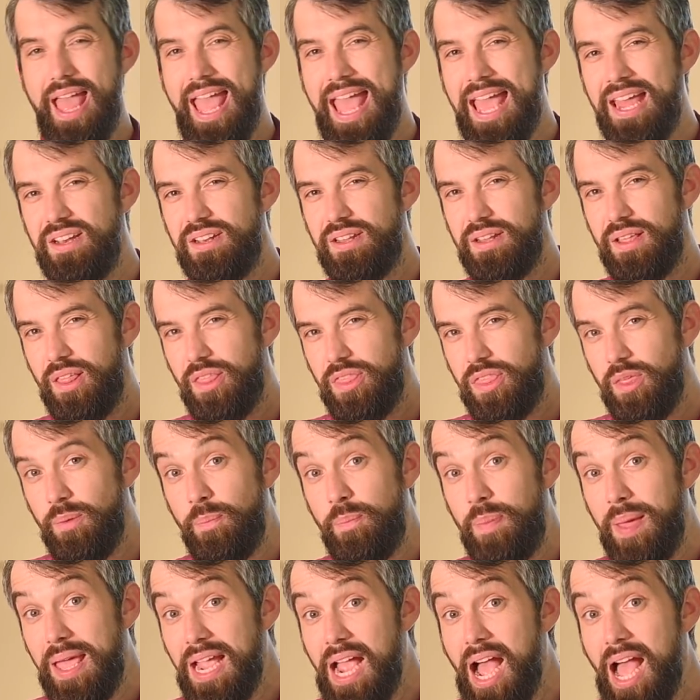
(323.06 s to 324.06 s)
And the
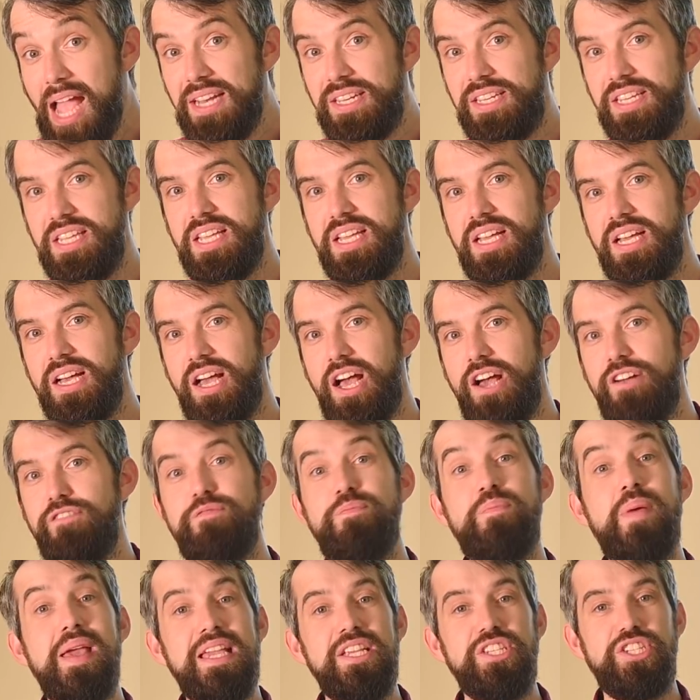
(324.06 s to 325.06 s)
big idea
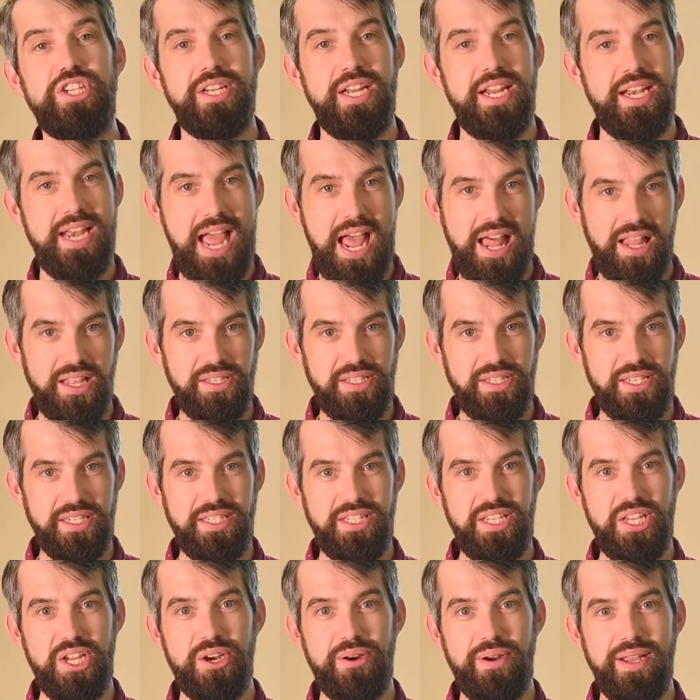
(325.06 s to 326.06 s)
of Bayesian analysis
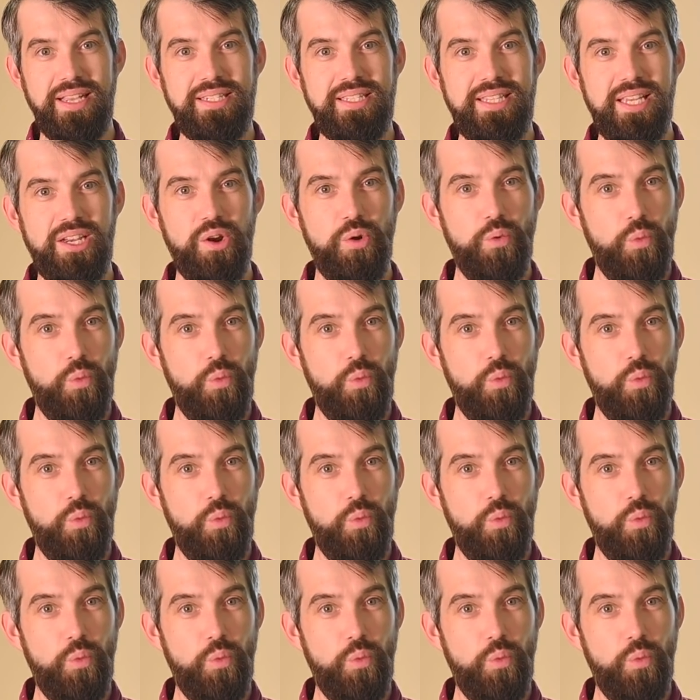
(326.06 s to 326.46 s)
here is that